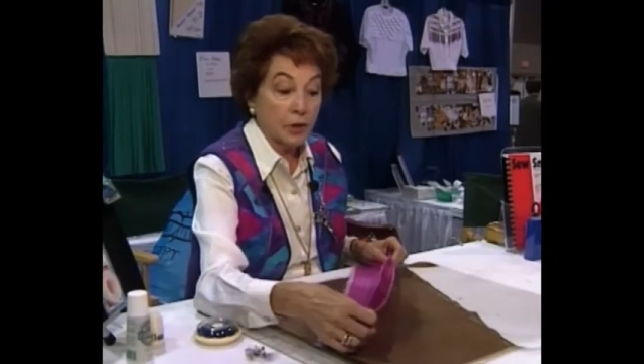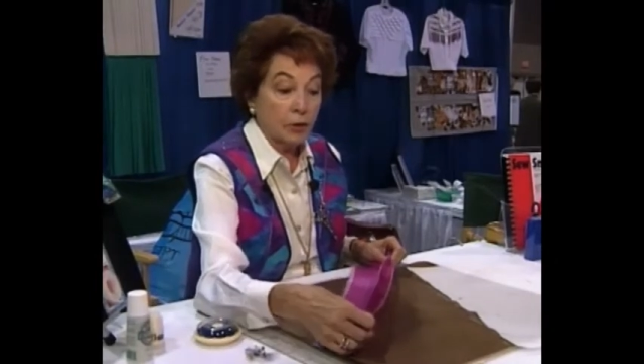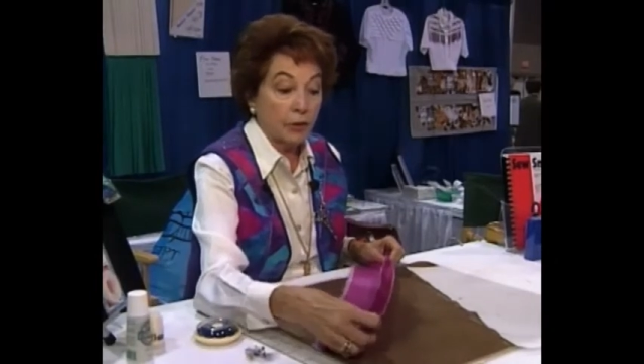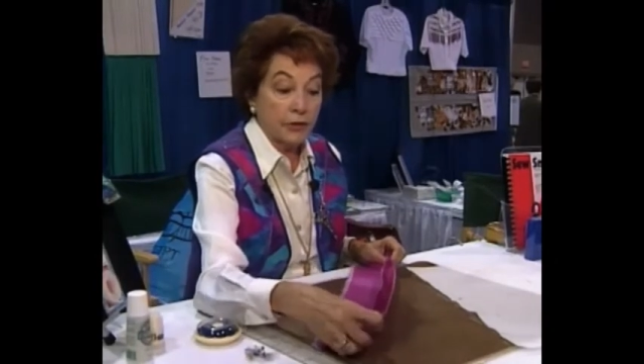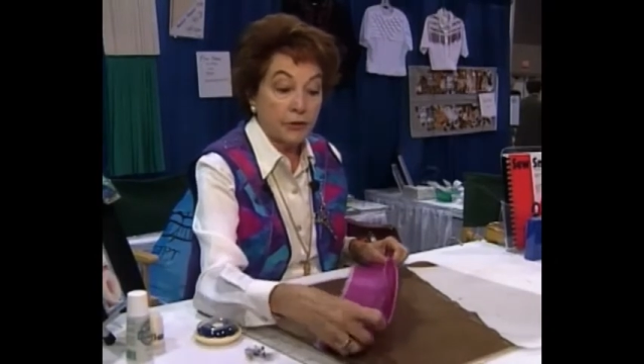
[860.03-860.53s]

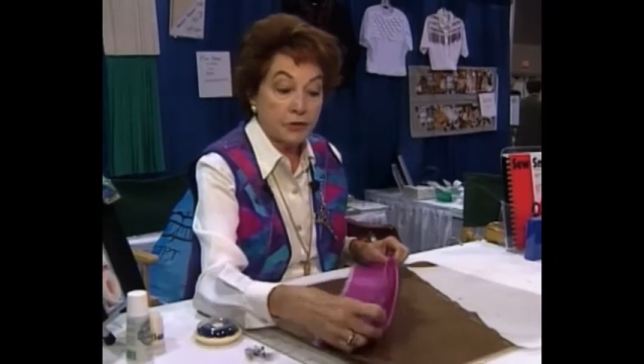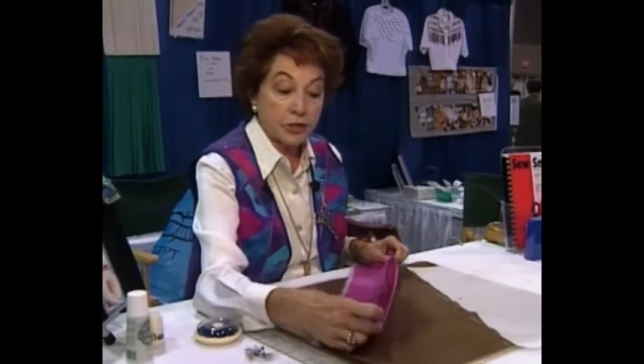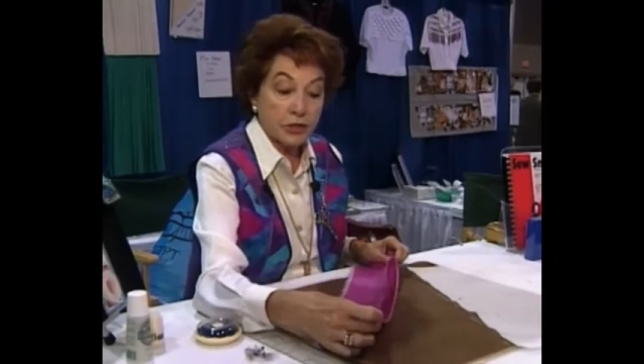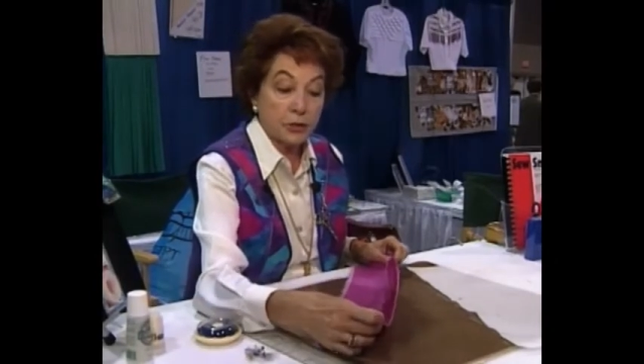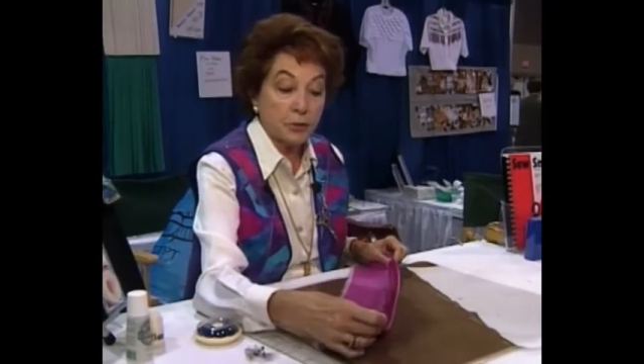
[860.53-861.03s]
when you're
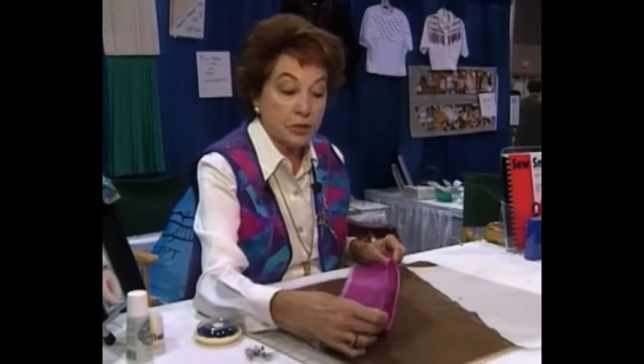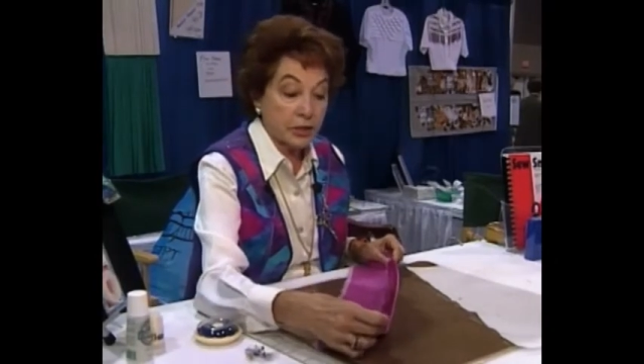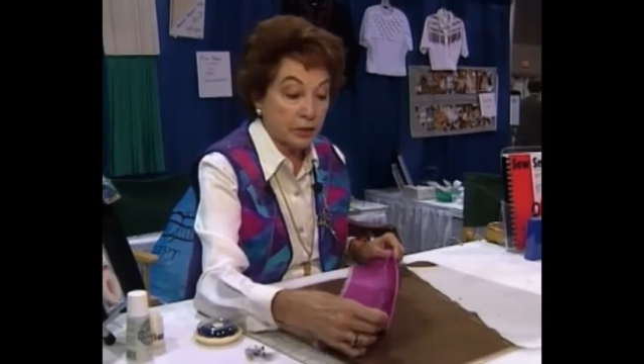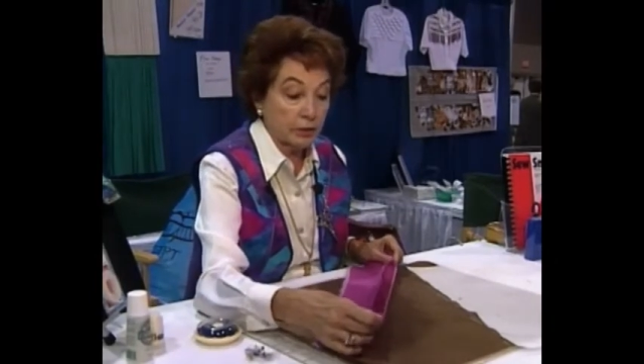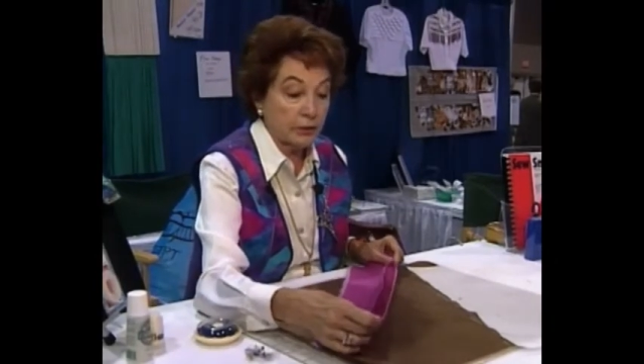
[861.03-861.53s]
stitching
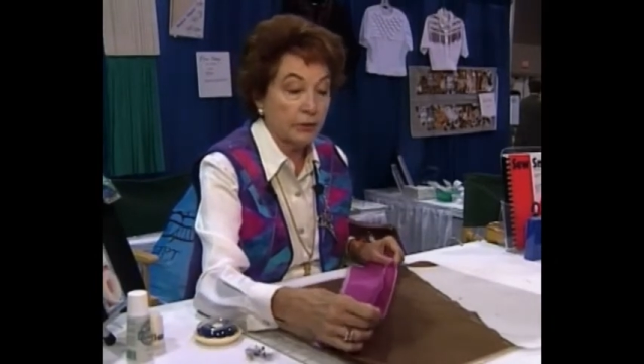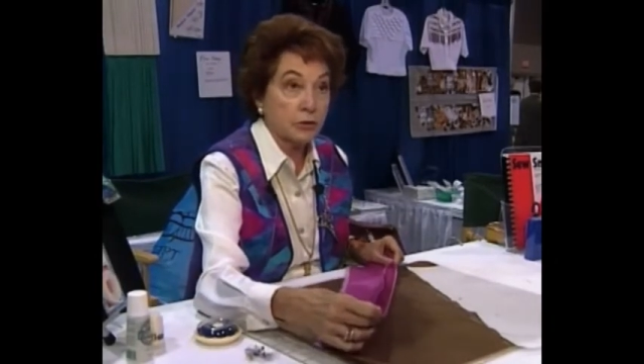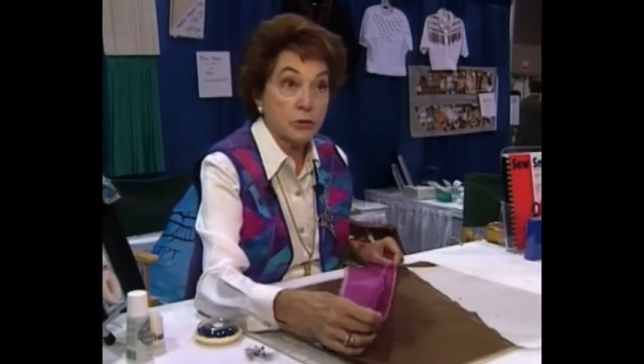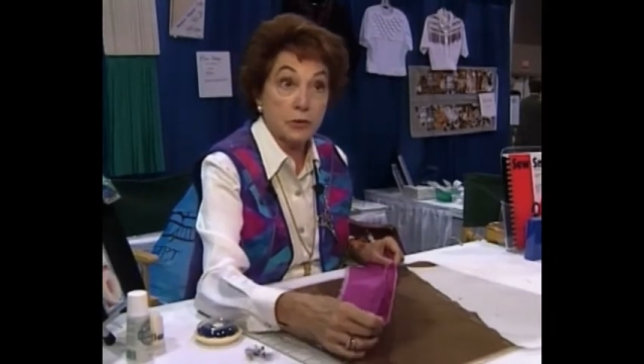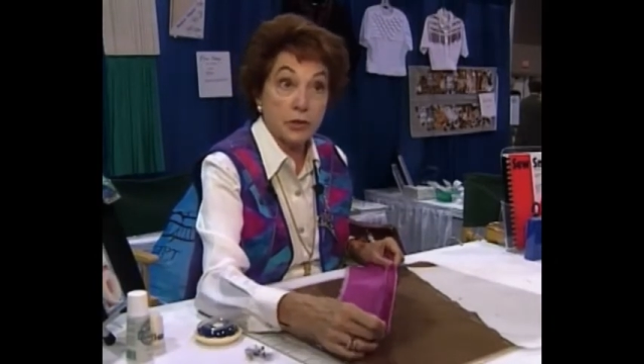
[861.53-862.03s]
particularly
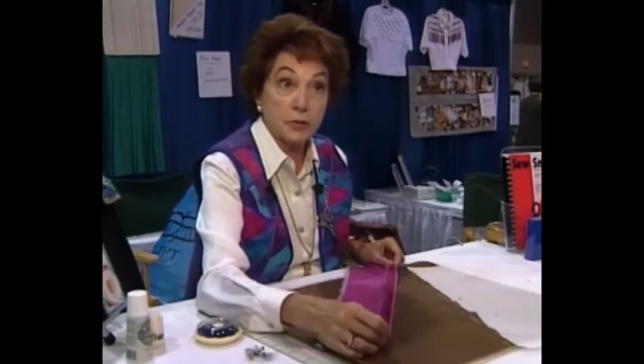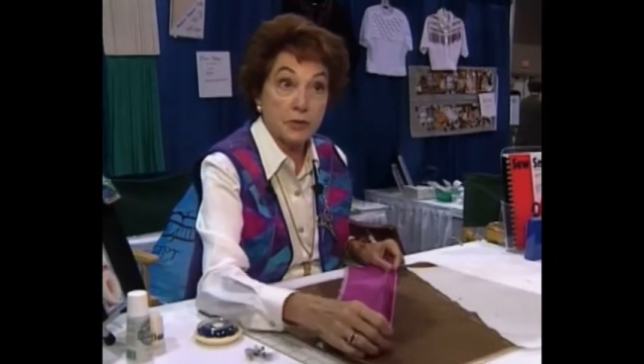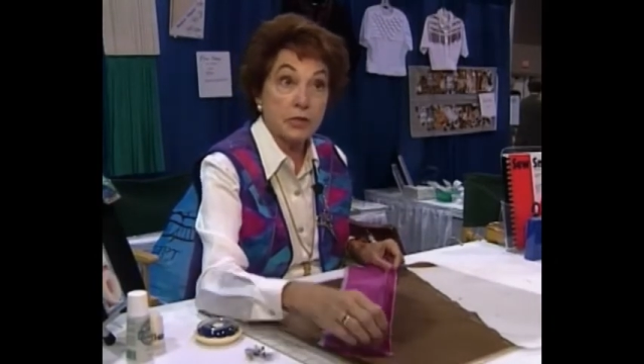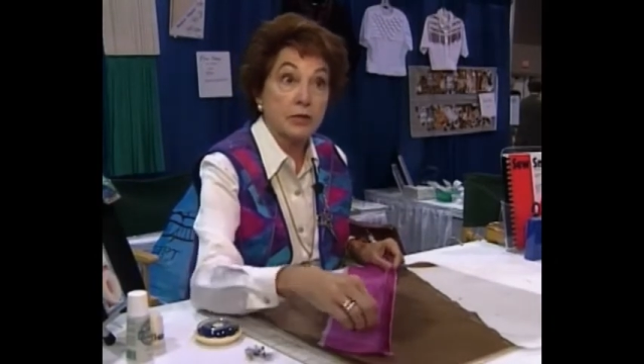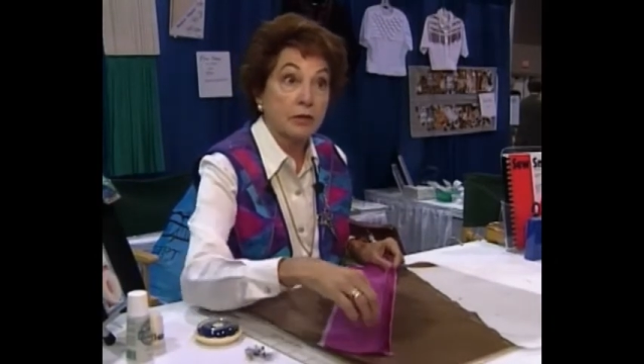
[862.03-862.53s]
those
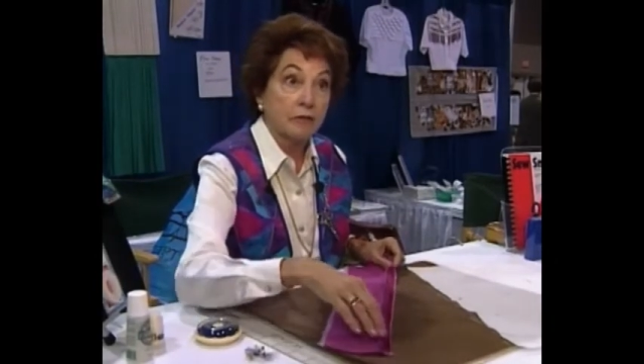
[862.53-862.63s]
Christmas